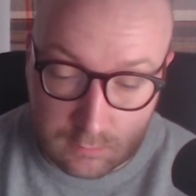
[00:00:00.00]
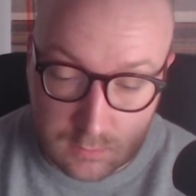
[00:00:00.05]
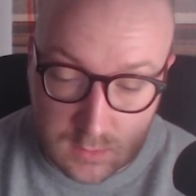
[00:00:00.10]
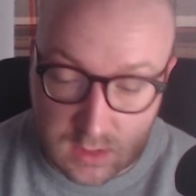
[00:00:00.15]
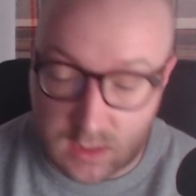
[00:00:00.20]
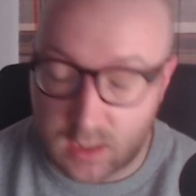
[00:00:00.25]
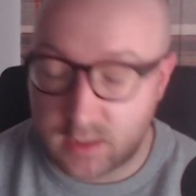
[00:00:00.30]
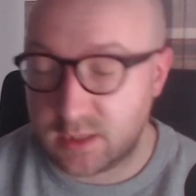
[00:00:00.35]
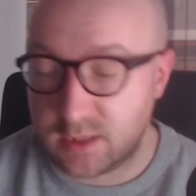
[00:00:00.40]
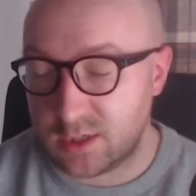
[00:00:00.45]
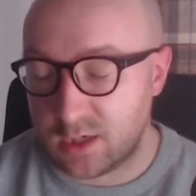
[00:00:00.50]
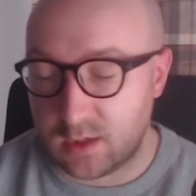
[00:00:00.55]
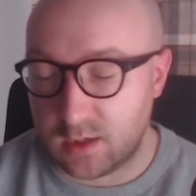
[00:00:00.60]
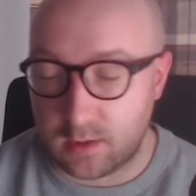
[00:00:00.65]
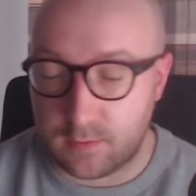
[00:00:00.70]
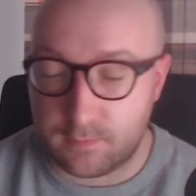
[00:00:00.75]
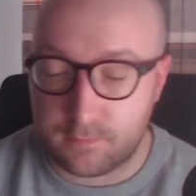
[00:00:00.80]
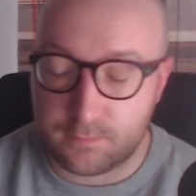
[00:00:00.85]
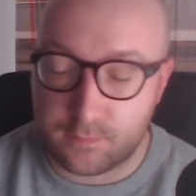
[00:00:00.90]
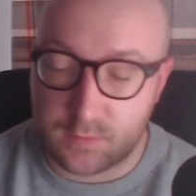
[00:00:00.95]

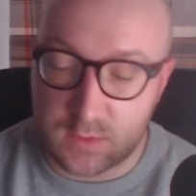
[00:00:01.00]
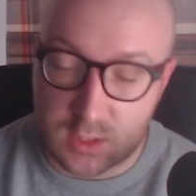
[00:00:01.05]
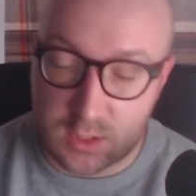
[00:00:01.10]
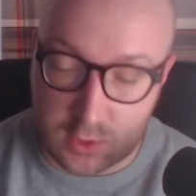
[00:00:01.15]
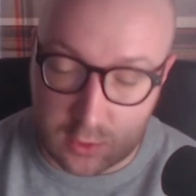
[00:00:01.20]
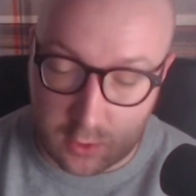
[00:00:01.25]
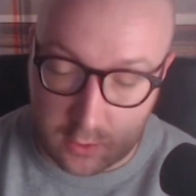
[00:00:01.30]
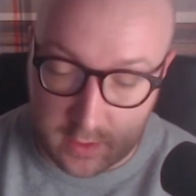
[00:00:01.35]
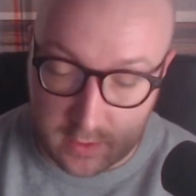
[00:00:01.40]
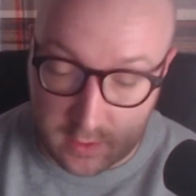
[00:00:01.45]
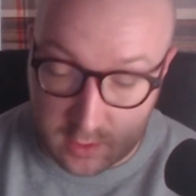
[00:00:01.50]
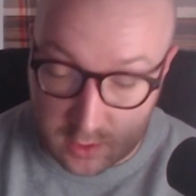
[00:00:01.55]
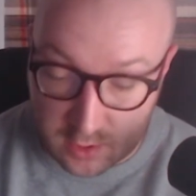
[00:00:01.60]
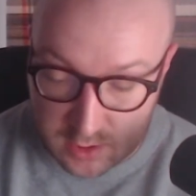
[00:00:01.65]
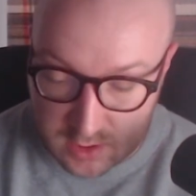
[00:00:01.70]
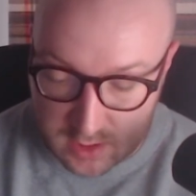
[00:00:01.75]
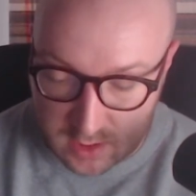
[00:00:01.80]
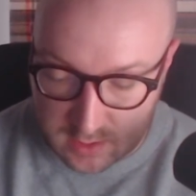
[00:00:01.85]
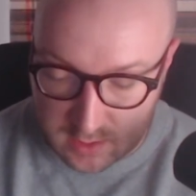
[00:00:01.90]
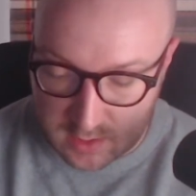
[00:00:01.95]
titular story, The
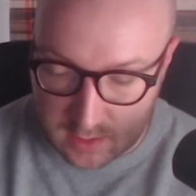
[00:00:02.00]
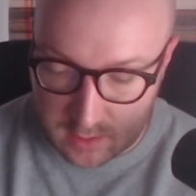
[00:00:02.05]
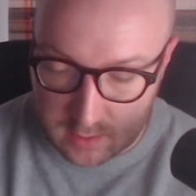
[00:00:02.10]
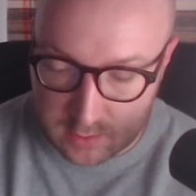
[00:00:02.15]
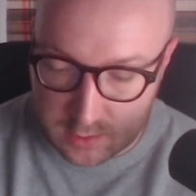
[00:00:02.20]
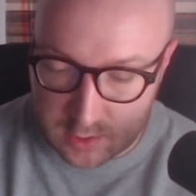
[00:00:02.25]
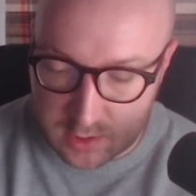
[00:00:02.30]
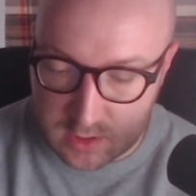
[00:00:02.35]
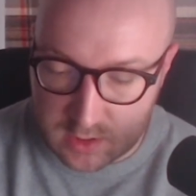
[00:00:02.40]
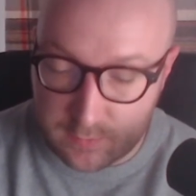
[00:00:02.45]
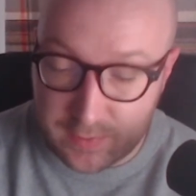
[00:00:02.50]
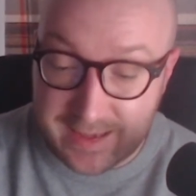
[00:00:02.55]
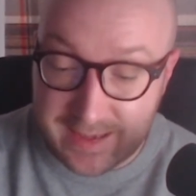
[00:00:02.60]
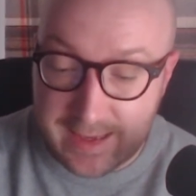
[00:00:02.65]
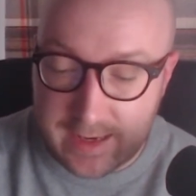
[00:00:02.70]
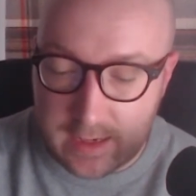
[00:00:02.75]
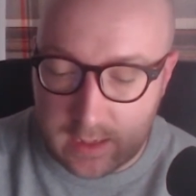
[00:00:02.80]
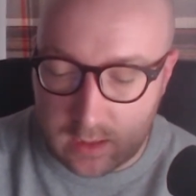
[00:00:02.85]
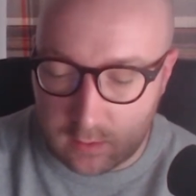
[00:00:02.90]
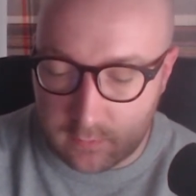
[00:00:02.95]
Conductor, just the
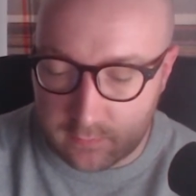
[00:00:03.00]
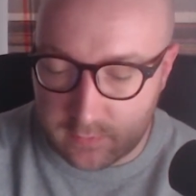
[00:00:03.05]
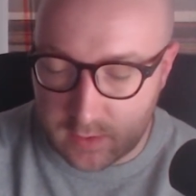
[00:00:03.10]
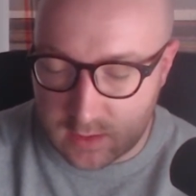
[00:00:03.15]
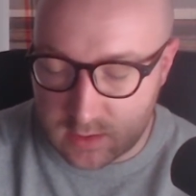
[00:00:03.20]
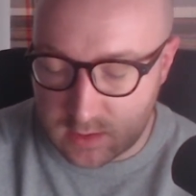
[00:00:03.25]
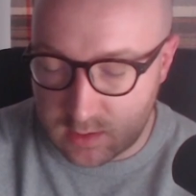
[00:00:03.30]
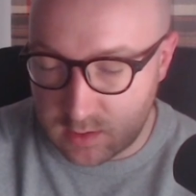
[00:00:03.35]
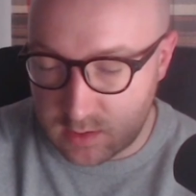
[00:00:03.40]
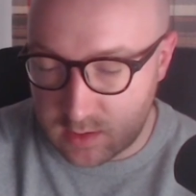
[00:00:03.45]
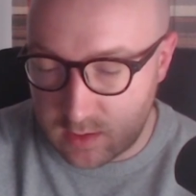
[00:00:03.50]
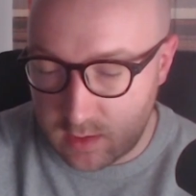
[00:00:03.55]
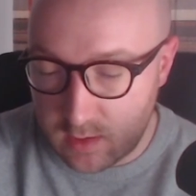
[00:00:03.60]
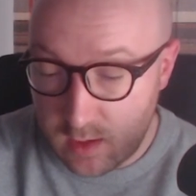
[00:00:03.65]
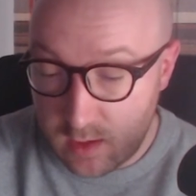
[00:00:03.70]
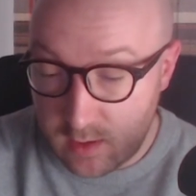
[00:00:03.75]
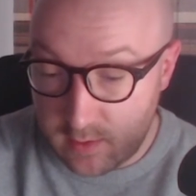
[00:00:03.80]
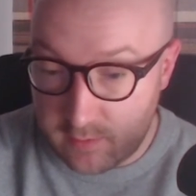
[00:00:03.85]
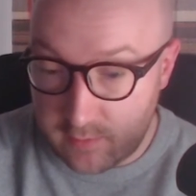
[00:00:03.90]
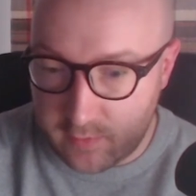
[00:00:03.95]
beginning of this, because
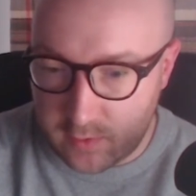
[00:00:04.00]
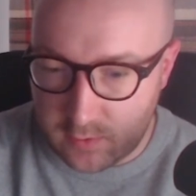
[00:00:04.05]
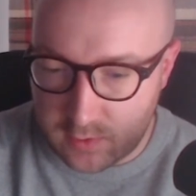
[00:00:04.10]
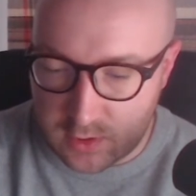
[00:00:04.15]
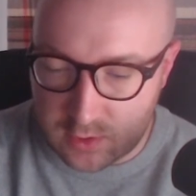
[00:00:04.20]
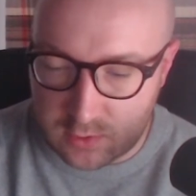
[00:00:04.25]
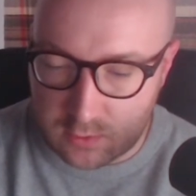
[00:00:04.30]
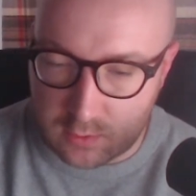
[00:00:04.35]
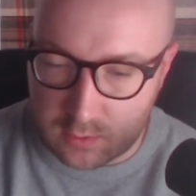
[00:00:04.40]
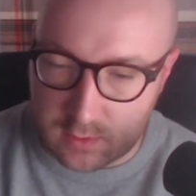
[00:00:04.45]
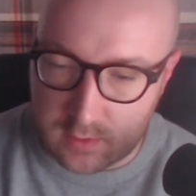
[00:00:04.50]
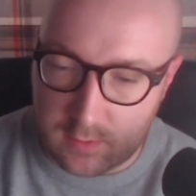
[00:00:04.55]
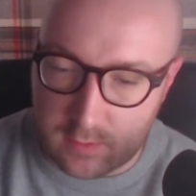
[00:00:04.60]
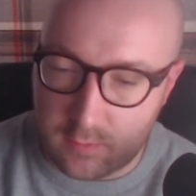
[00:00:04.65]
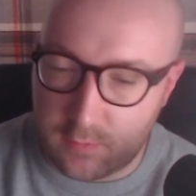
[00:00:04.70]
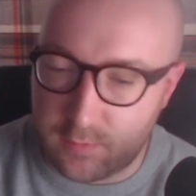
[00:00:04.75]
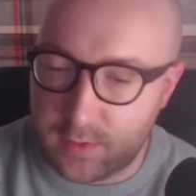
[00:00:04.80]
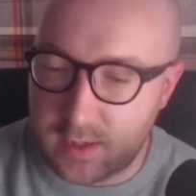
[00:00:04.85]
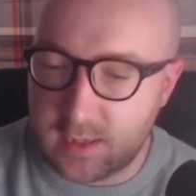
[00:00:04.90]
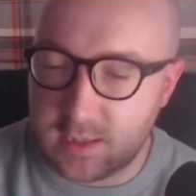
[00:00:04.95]
they're very short and it
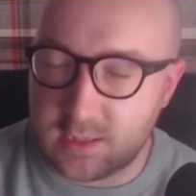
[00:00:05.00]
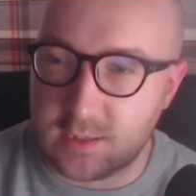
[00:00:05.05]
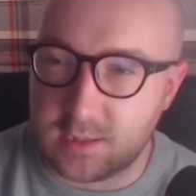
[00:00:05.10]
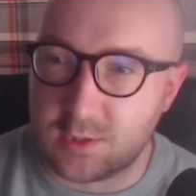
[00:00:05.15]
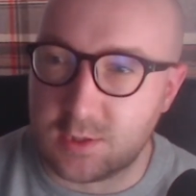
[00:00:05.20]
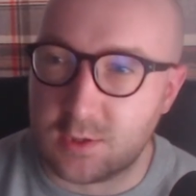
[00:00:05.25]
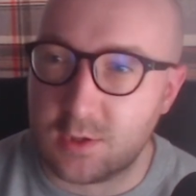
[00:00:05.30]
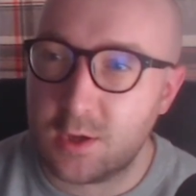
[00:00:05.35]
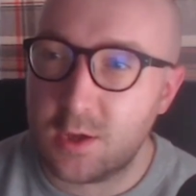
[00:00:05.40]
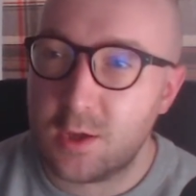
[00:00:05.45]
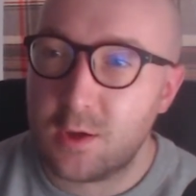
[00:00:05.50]
would be easy to